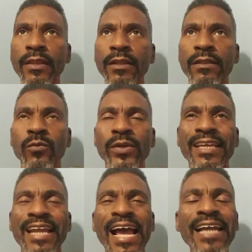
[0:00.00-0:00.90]
then we
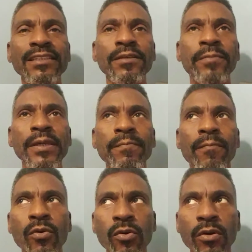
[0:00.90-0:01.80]
can actually be
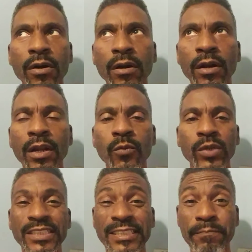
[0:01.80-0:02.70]
more
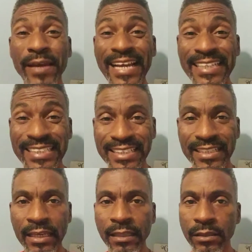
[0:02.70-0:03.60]
respected
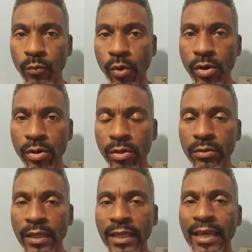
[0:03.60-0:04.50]
in the
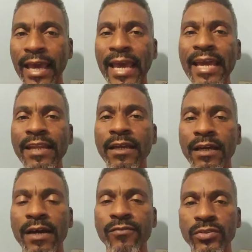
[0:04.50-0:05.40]
world and in
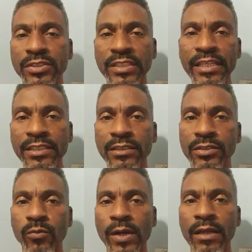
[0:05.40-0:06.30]
conversations
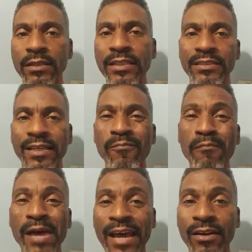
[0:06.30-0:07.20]
around things that
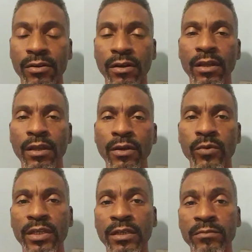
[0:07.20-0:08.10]
matter
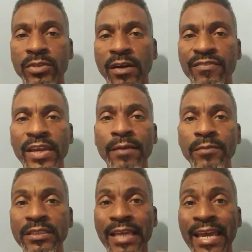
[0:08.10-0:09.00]
when it comes to our
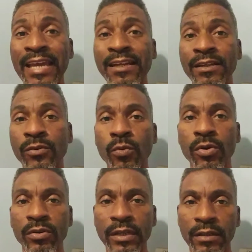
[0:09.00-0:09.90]
families and in the
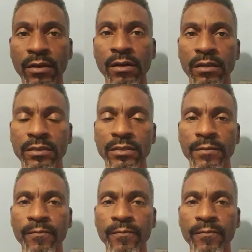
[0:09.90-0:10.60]
world at large.